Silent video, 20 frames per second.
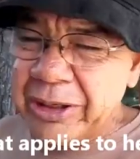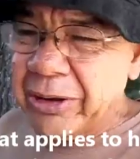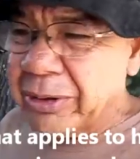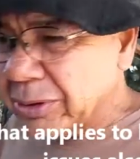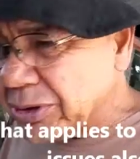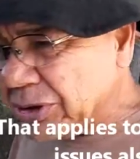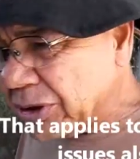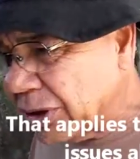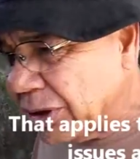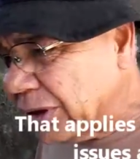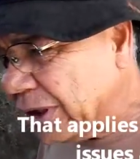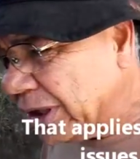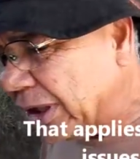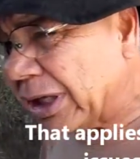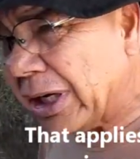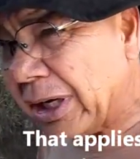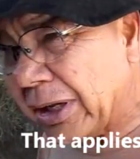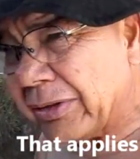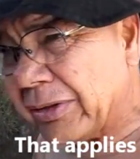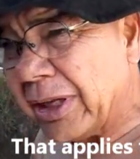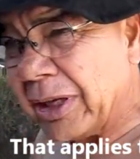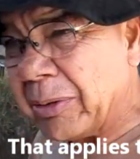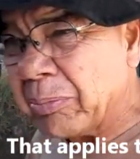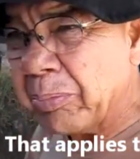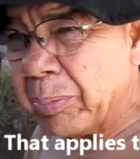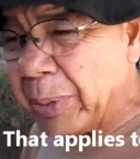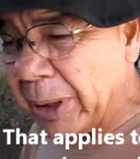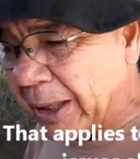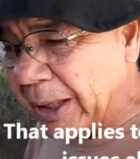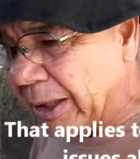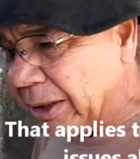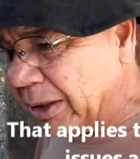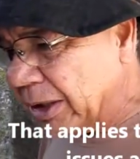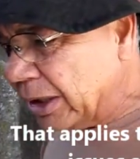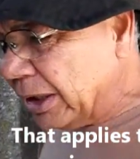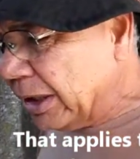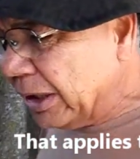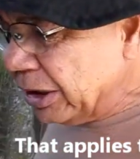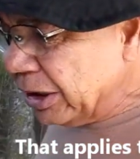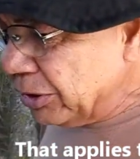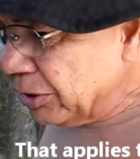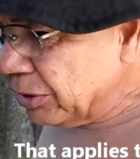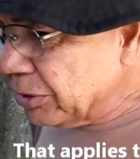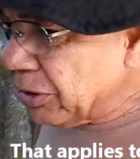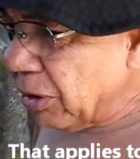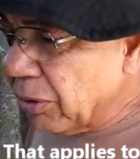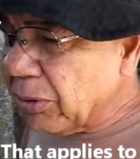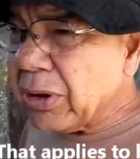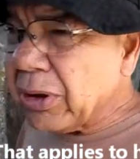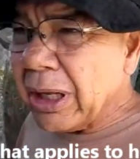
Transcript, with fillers: don't turn into anything big. You don't